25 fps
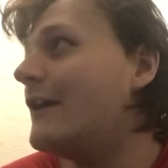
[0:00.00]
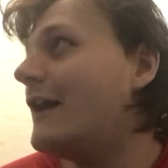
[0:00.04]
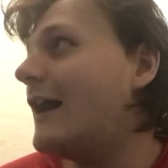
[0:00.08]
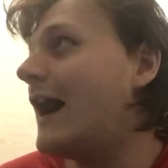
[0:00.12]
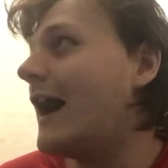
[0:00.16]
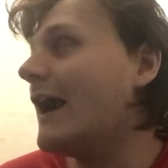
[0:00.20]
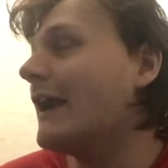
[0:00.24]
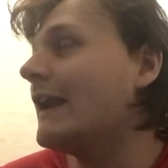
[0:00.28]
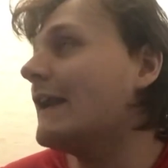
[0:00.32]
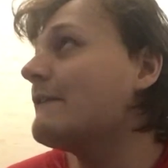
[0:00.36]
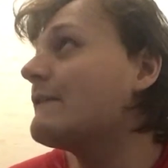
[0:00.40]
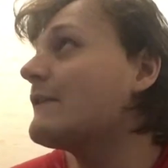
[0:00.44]

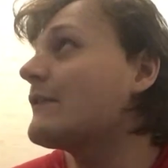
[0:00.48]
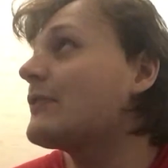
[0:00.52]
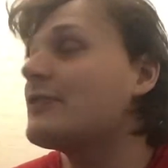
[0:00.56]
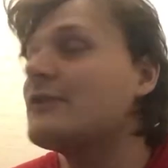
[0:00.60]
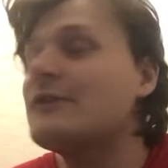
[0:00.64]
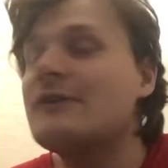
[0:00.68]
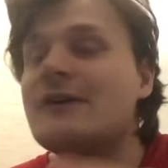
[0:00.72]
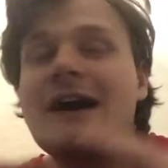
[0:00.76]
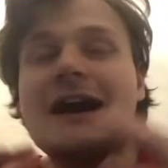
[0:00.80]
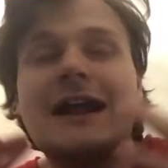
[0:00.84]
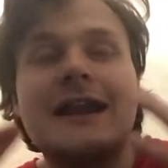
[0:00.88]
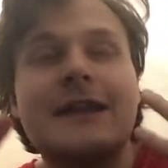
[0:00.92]

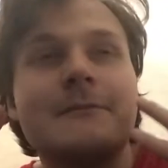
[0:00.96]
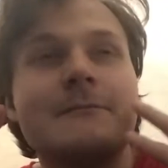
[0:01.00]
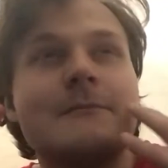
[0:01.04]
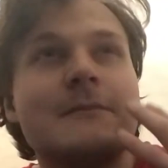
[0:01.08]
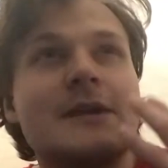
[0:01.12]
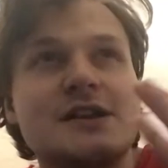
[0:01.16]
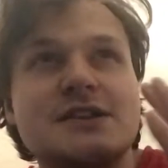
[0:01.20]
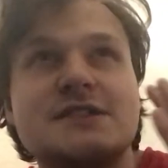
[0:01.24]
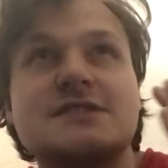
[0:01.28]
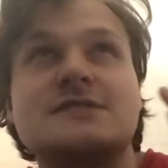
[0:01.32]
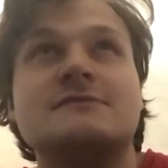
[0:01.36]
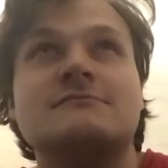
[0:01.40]
I'd
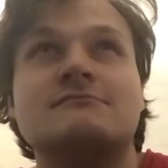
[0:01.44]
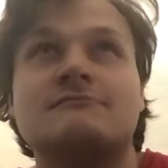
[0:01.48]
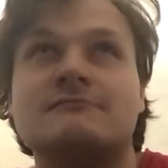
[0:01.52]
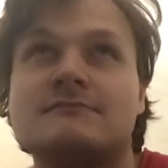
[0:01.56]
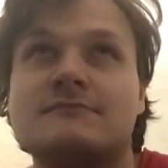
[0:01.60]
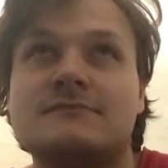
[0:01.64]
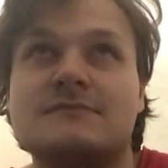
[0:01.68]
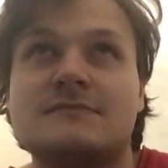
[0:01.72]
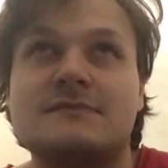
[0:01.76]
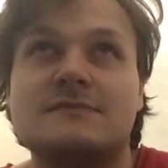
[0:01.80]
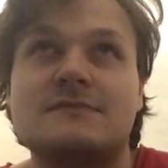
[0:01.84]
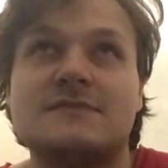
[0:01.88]
imagine
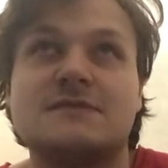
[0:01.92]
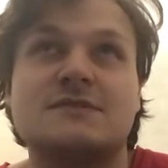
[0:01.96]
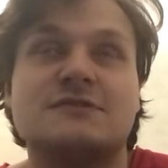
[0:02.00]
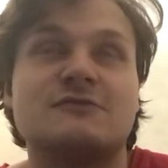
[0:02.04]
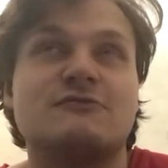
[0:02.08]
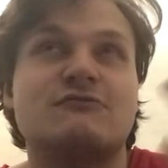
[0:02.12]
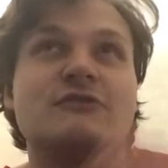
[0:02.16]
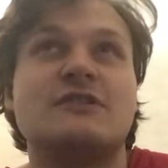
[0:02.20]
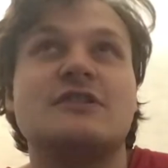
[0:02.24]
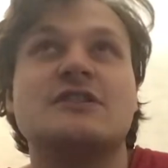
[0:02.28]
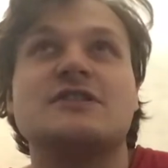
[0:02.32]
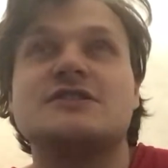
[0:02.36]
to
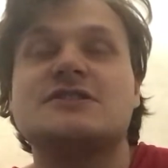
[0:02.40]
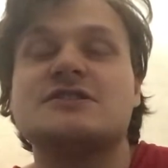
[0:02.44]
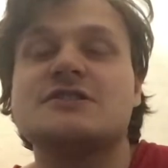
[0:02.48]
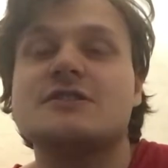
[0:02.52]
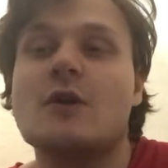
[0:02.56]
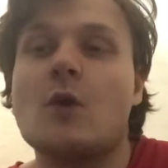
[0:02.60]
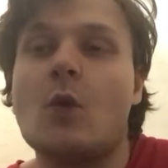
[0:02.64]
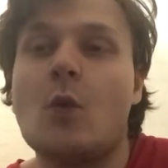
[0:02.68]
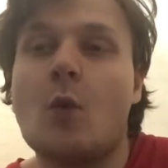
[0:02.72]
reach